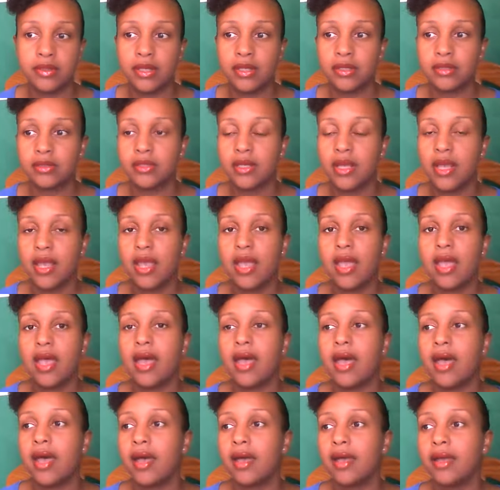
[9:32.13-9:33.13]

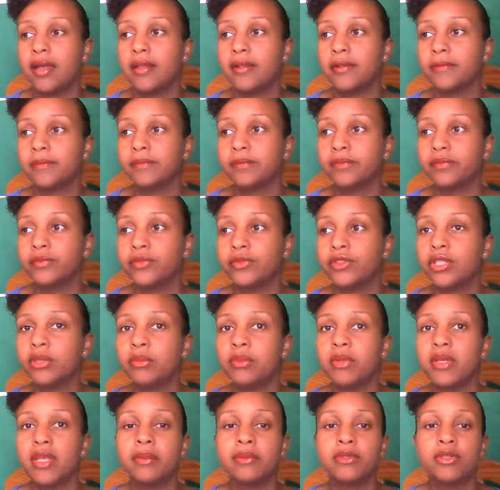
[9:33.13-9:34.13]
and to be able to
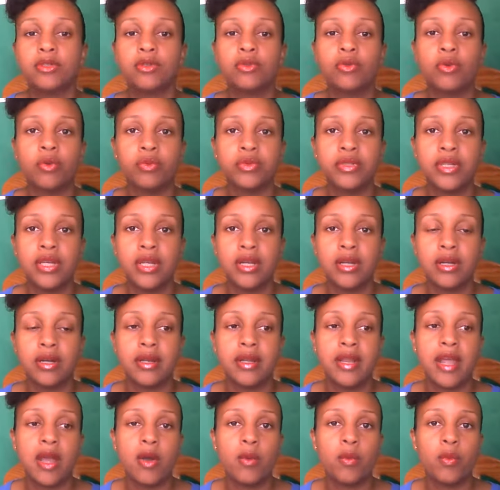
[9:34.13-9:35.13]
go there and
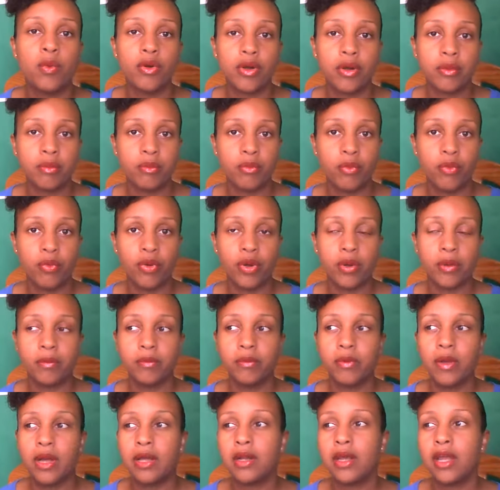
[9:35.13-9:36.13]
network more. I
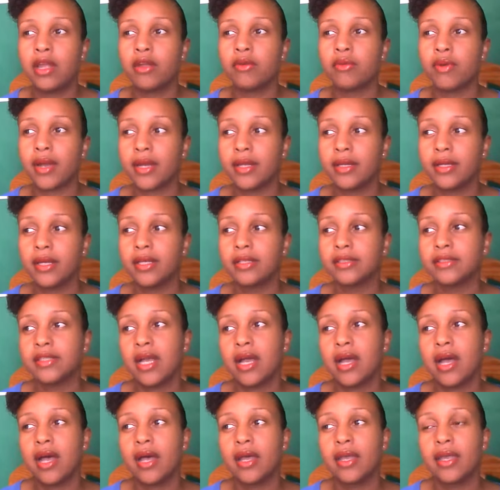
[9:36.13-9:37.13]
recognize that
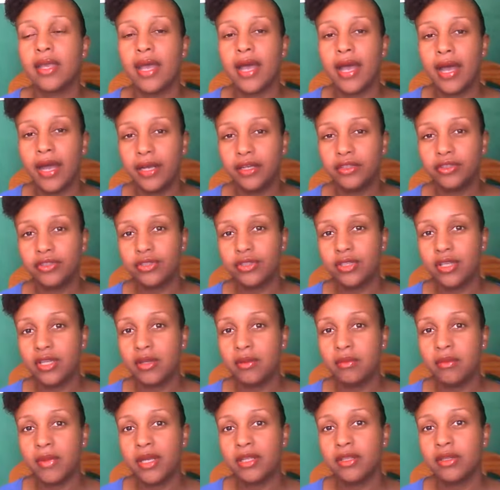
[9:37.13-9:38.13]
my
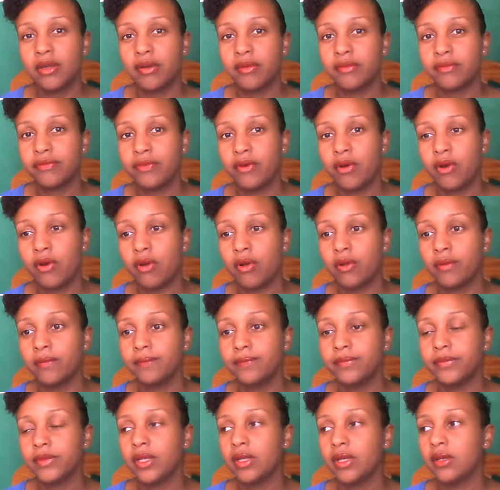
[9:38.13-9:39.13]
downfall
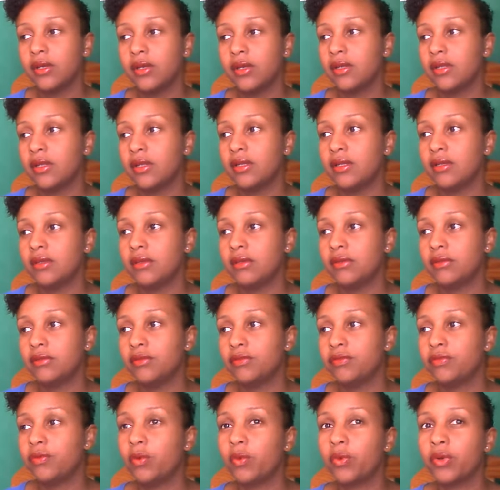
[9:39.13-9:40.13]

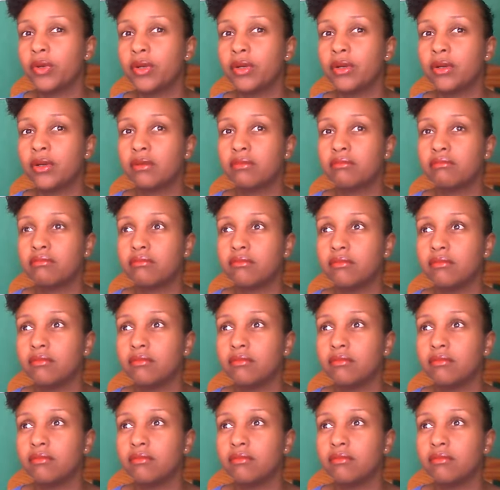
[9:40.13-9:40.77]
for